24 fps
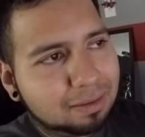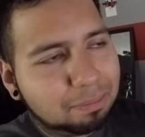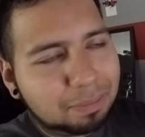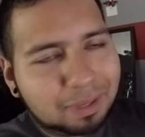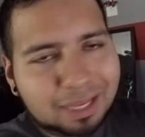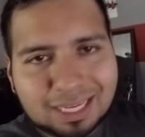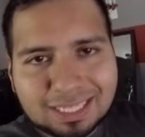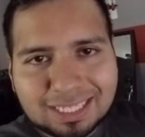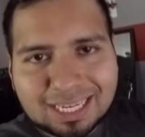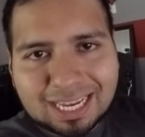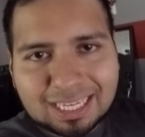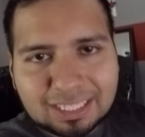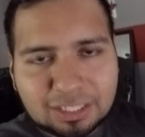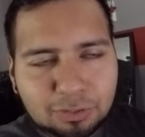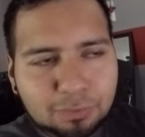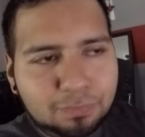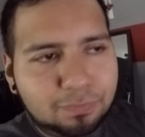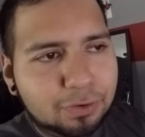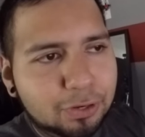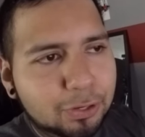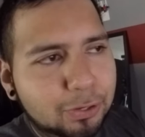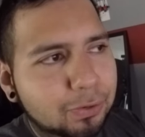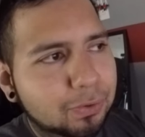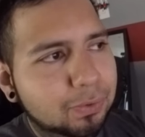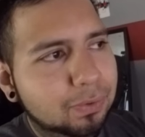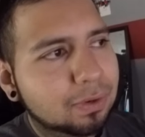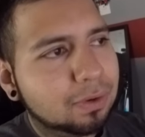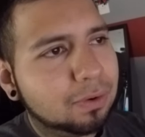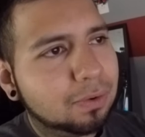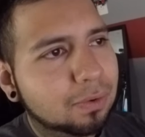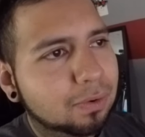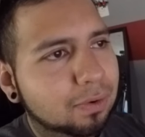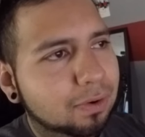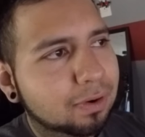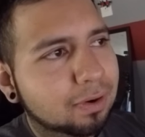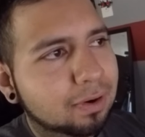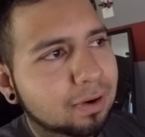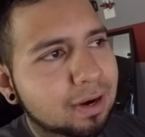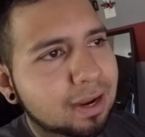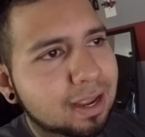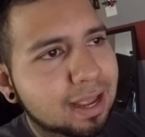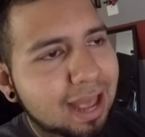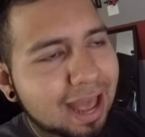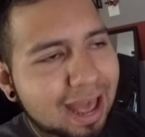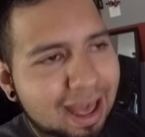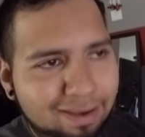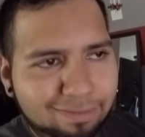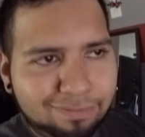because as you've known or
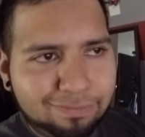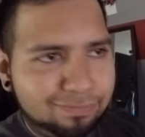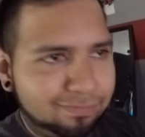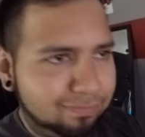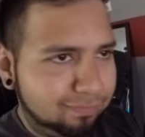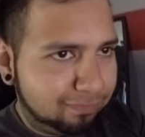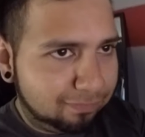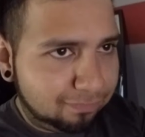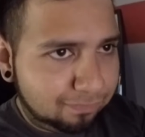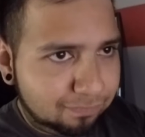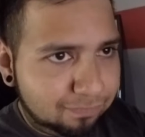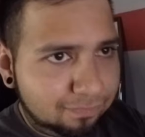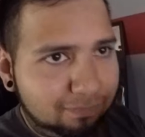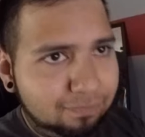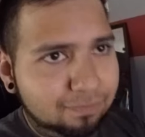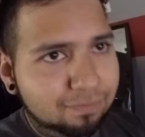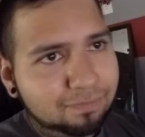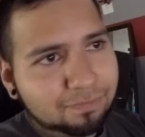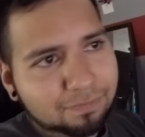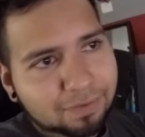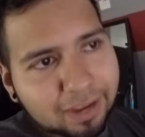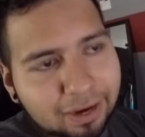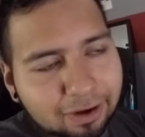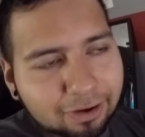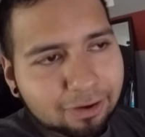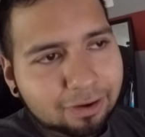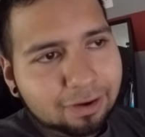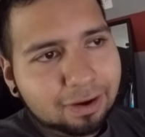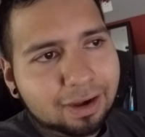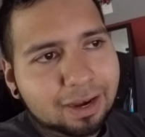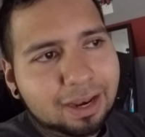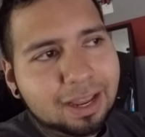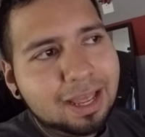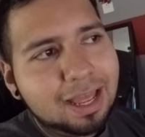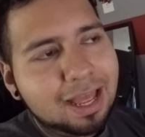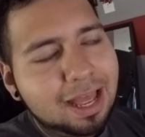have figured,